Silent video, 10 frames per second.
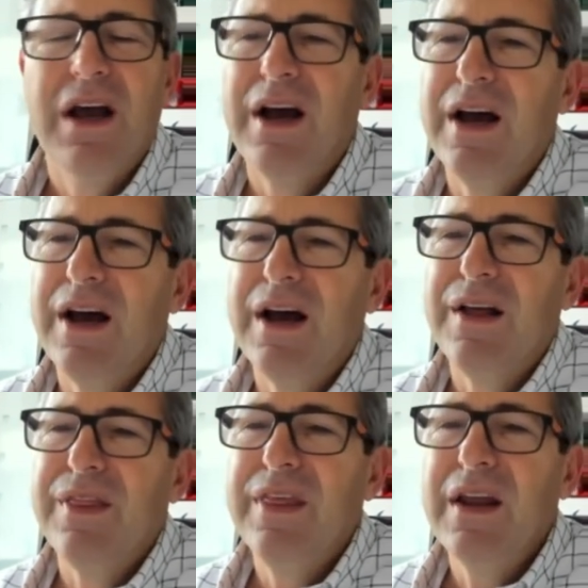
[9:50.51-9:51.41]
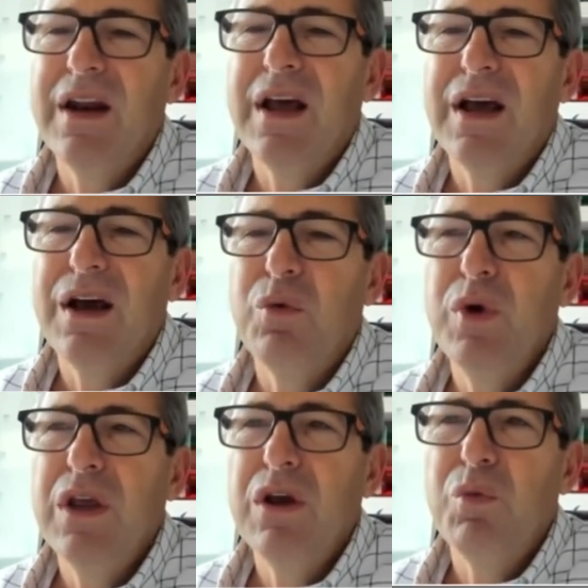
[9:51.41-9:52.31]
Uh, then uh,
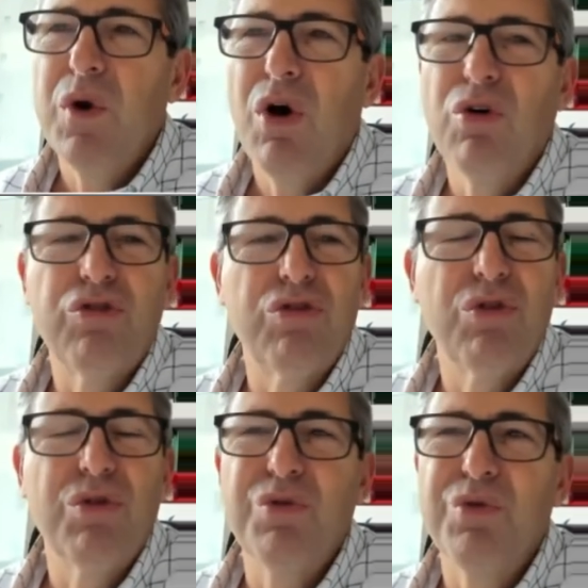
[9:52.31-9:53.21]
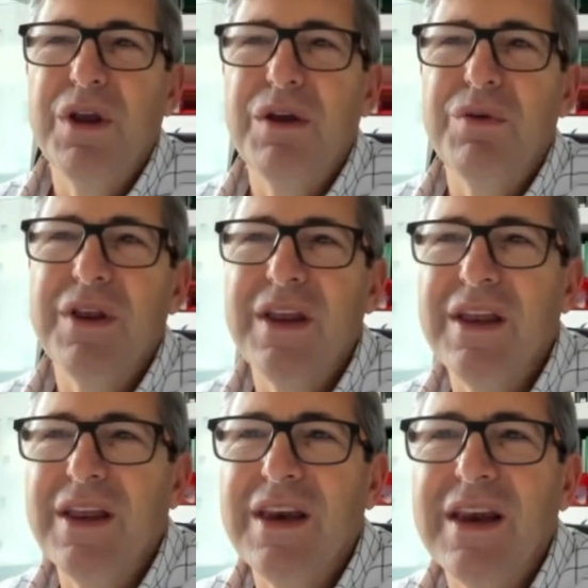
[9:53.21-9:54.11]
we we also we
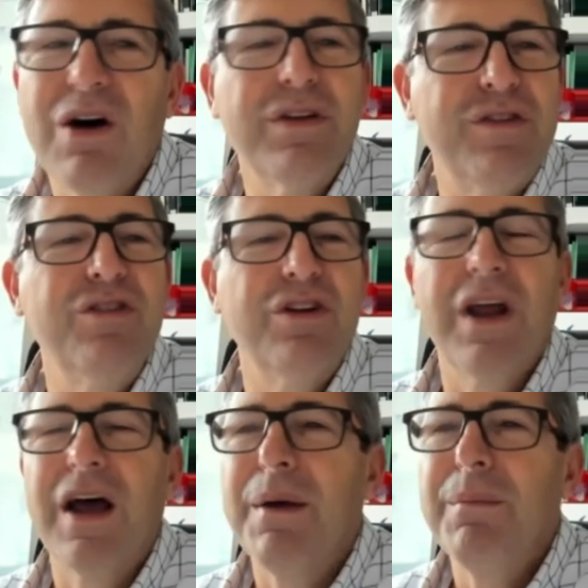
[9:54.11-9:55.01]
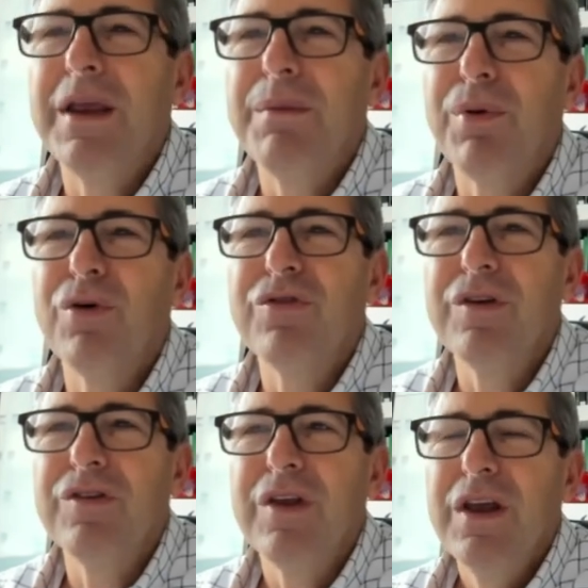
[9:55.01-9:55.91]
in, in our decision uh, making
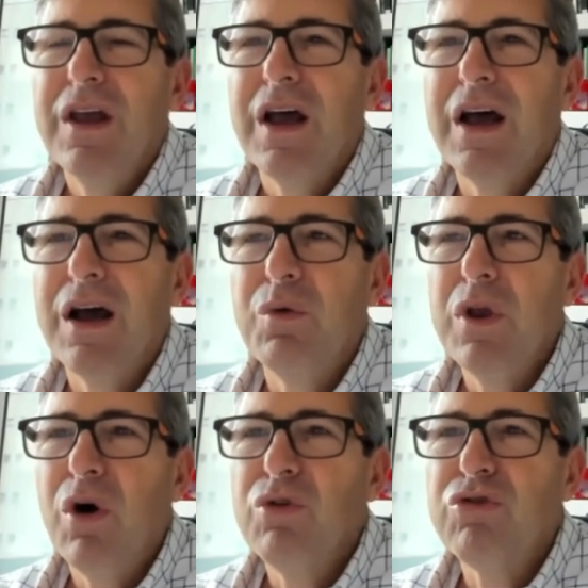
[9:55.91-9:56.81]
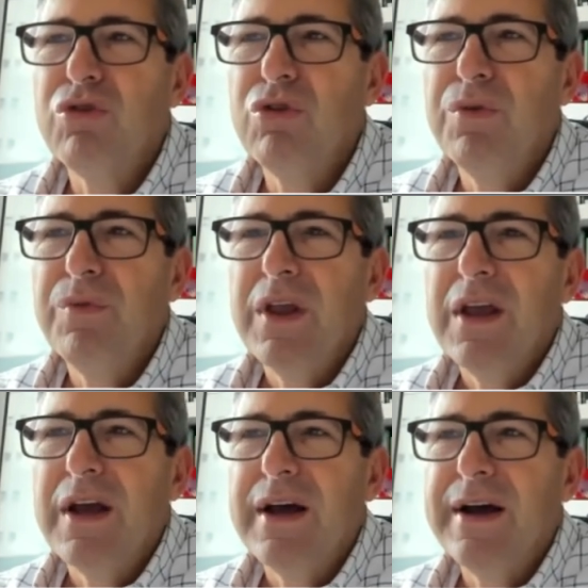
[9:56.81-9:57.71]
process we also
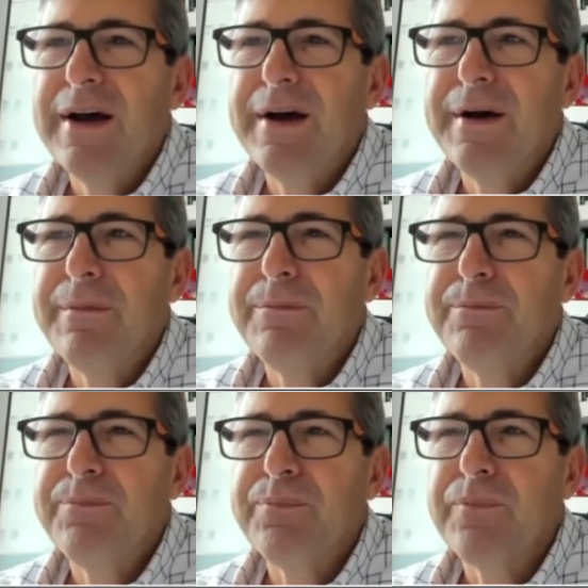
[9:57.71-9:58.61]
um,